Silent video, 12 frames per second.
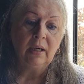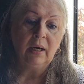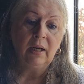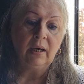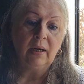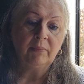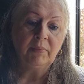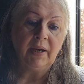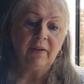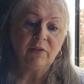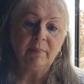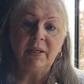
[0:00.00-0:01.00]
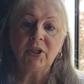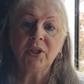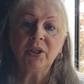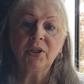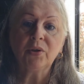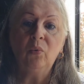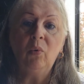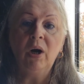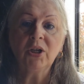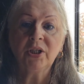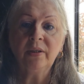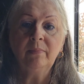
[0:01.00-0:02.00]
you have to make sure to
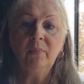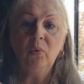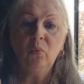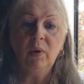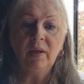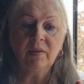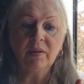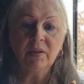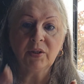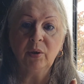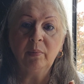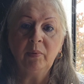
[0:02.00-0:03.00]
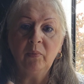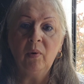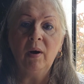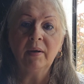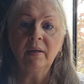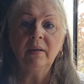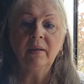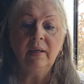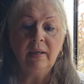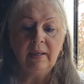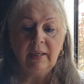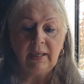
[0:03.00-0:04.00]
wash them with soap and water
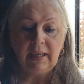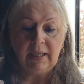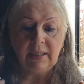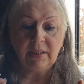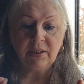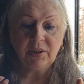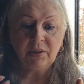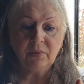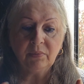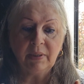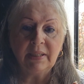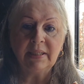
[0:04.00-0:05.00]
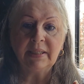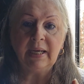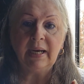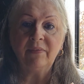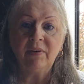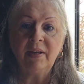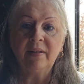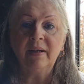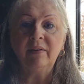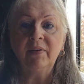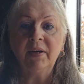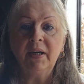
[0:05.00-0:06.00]
and to rinse
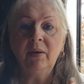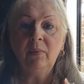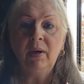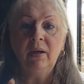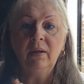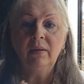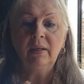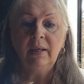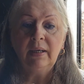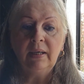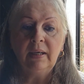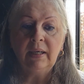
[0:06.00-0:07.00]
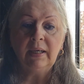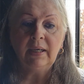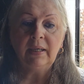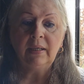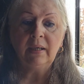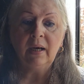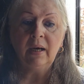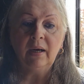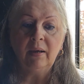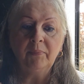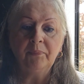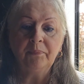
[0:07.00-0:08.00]
everything very well in
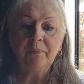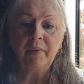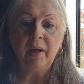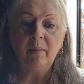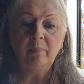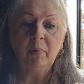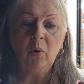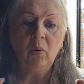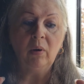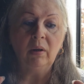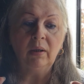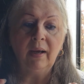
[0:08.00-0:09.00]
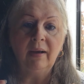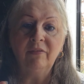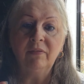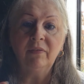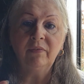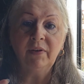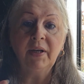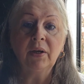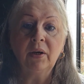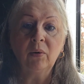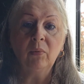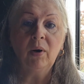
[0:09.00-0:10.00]
a bowl of
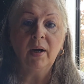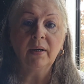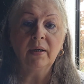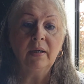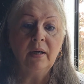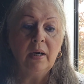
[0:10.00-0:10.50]
vinegar water.